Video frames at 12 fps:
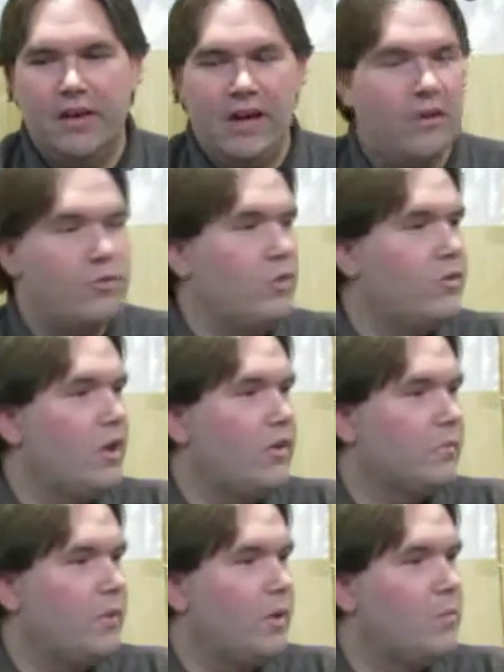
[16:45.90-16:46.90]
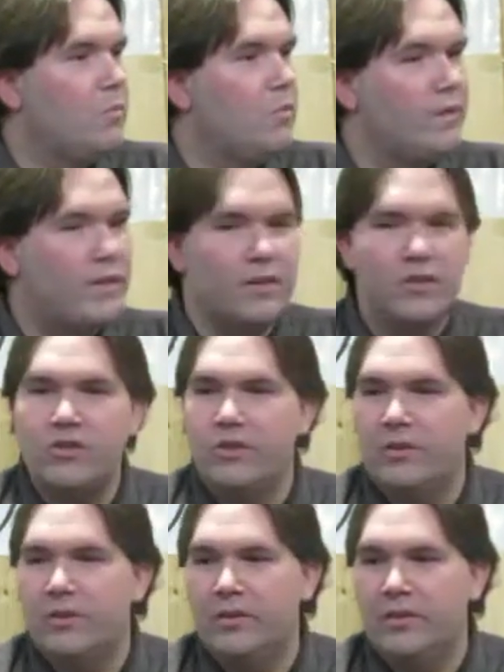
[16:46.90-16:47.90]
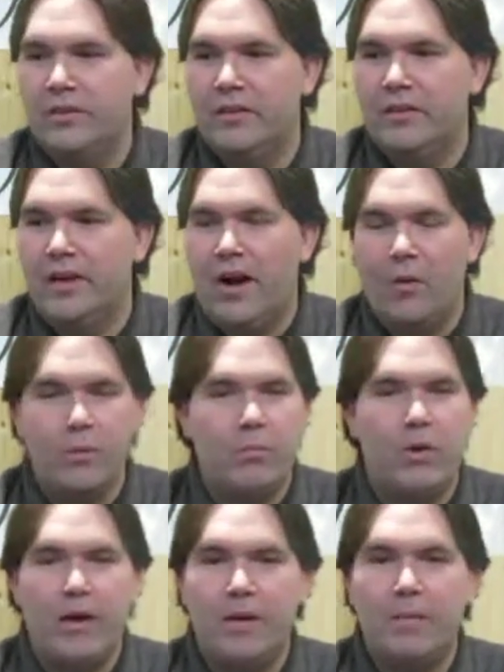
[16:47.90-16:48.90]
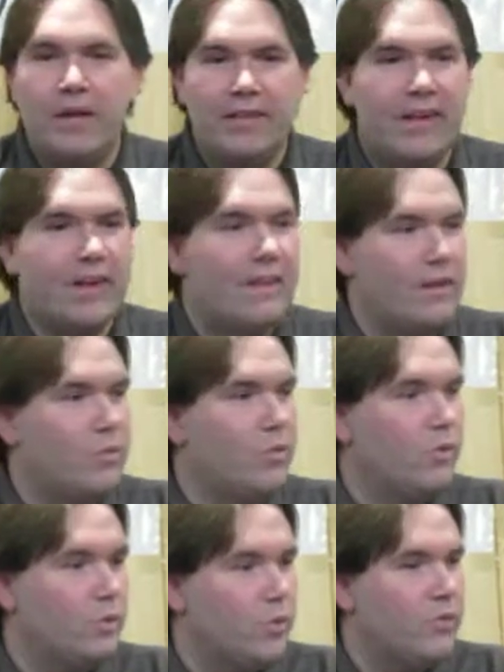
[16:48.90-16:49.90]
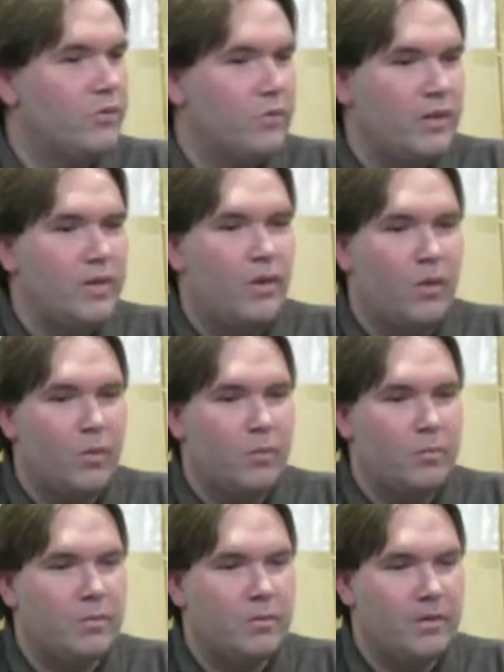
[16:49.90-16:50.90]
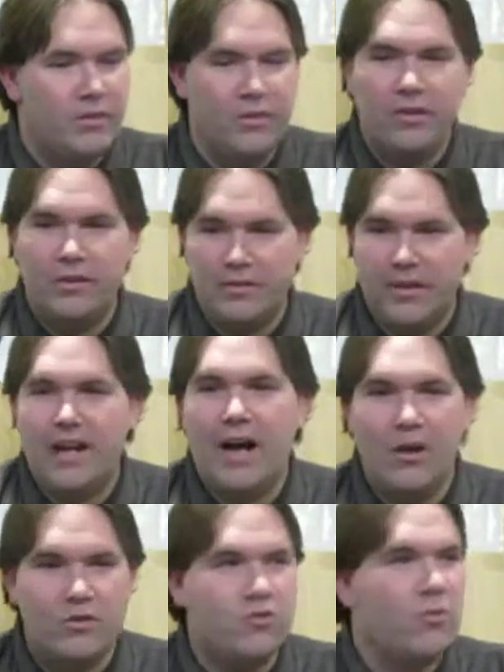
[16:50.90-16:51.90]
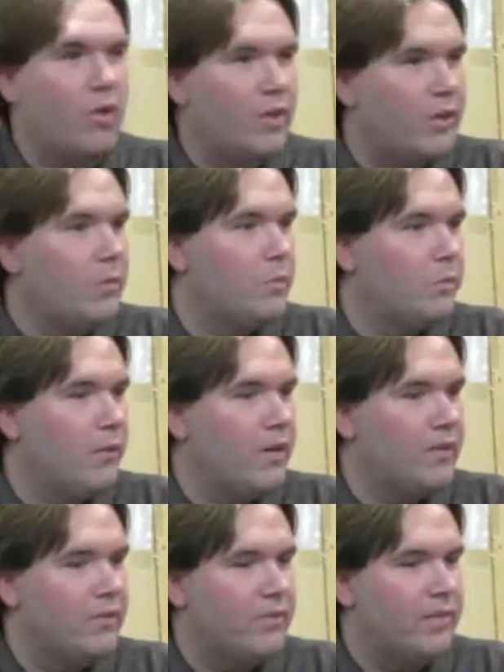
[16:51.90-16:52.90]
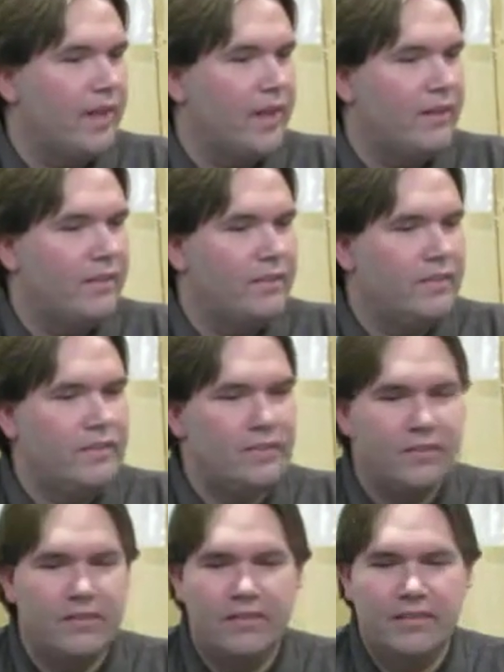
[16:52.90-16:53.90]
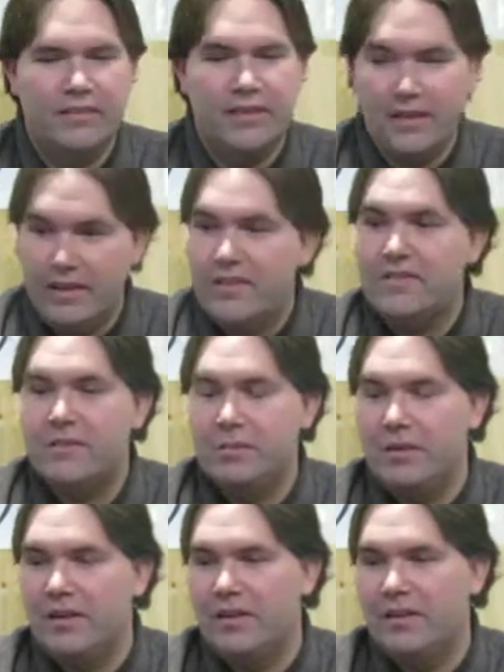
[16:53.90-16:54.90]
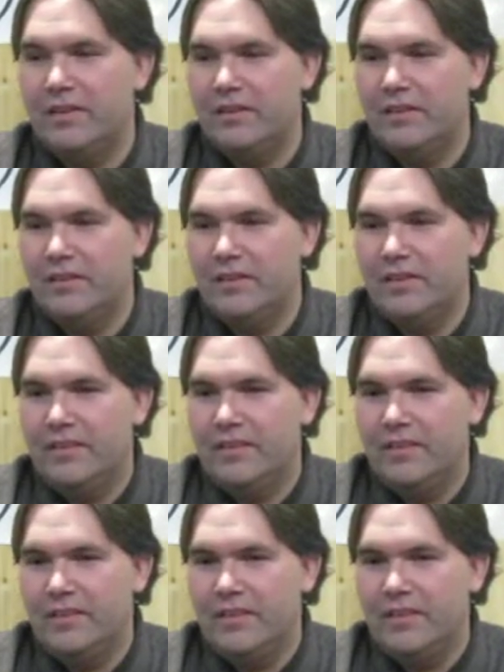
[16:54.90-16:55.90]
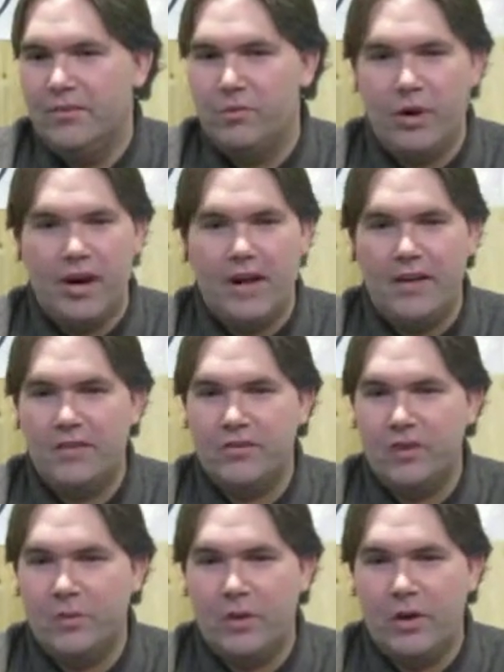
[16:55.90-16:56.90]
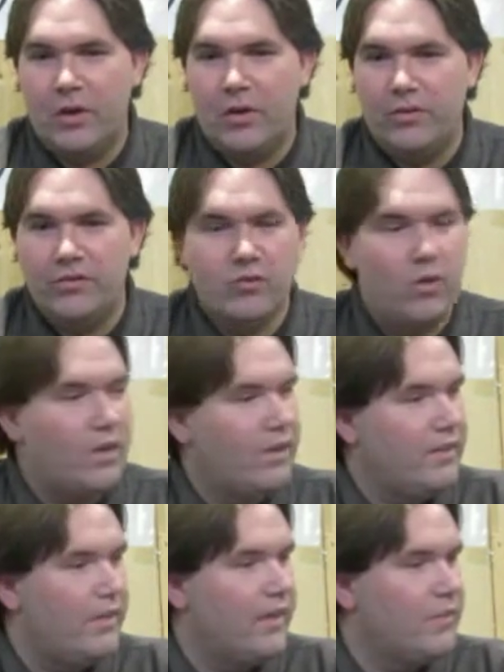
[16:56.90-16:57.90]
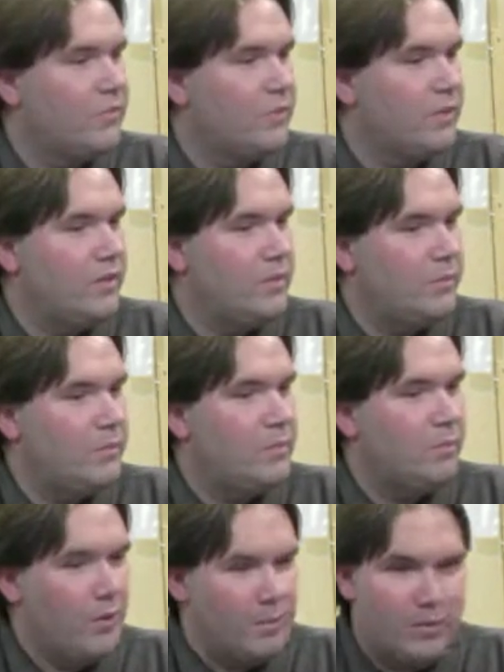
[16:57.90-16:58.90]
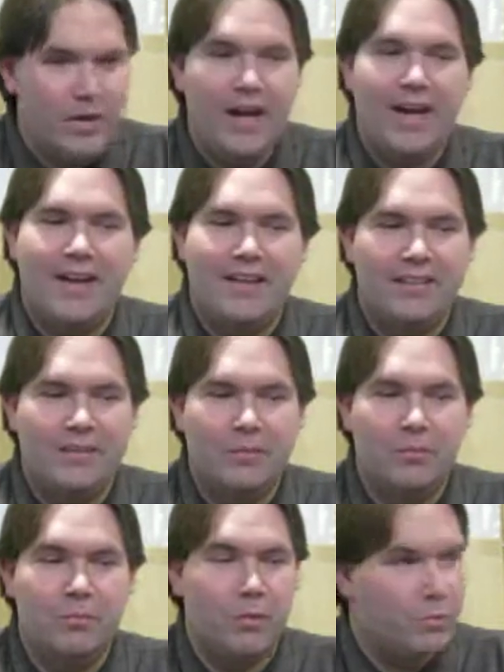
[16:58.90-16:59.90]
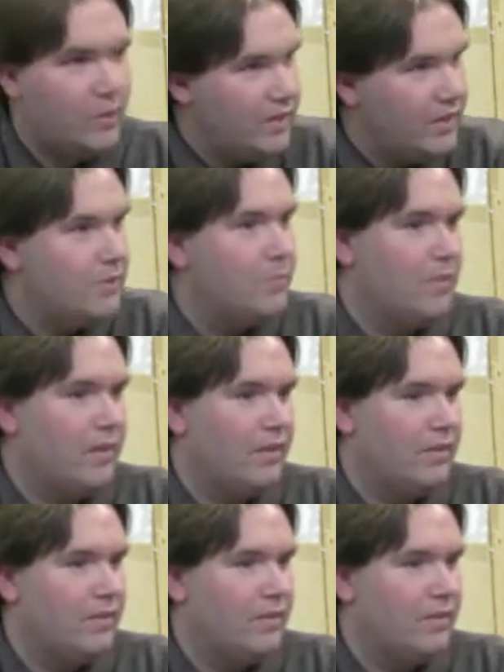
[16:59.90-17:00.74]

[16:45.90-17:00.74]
Andrea talks about our moving issue. Are we praying about that like we're the ones who need a home? Uh, is that how strongly we're praying for that? It needs to be. If we're honest, are we all as strong on that as we need to be? Probably not, but we need to be.